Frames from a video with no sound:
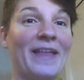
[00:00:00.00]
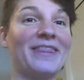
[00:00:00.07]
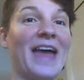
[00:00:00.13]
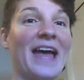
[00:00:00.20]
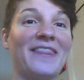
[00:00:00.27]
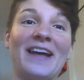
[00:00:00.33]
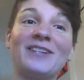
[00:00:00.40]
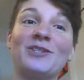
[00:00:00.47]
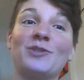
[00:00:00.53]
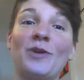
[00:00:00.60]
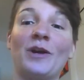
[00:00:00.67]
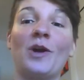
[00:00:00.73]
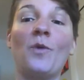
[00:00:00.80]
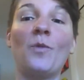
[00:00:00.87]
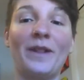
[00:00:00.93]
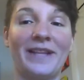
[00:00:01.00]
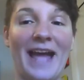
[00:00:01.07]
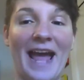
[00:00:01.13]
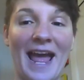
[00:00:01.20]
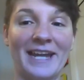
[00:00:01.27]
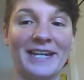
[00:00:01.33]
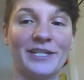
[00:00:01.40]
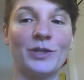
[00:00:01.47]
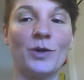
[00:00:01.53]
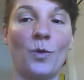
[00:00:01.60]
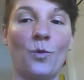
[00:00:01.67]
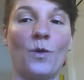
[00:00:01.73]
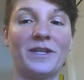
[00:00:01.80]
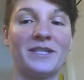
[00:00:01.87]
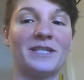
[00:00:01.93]
that that struggle will end
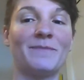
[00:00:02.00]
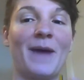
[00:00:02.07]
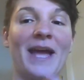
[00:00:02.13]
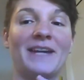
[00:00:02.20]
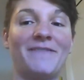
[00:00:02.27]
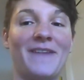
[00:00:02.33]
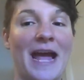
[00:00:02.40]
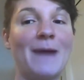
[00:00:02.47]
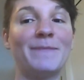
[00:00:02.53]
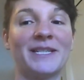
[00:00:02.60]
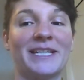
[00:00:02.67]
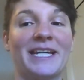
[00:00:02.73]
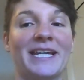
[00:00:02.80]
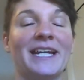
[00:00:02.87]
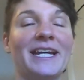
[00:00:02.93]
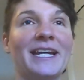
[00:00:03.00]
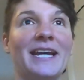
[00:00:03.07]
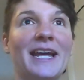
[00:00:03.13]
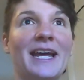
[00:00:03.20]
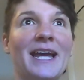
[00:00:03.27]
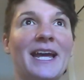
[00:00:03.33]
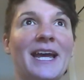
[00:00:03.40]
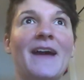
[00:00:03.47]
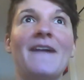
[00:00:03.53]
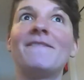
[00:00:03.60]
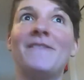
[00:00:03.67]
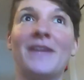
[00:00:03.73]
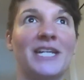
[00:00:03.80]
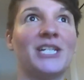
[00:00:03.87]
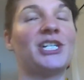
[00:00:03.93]
once my family
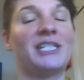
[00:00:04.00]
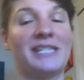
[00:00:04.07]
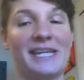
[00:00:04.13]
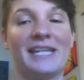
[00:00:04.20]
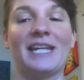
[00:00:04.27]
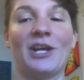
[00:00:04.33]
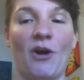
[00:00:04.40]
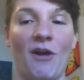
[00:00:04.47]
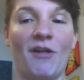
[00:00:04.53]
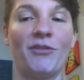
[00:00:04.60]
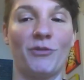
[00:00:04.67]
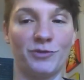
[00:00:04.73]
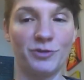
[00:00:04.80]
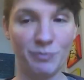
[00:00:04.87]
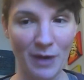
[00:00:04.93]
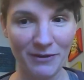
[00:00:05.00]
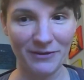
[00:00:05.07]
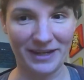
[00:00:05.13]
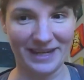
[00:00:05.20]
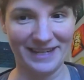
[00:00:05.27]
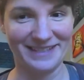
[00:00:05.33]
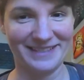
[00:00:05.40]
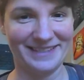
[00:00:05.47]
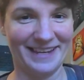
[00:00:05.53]
finishes eating all those brownies.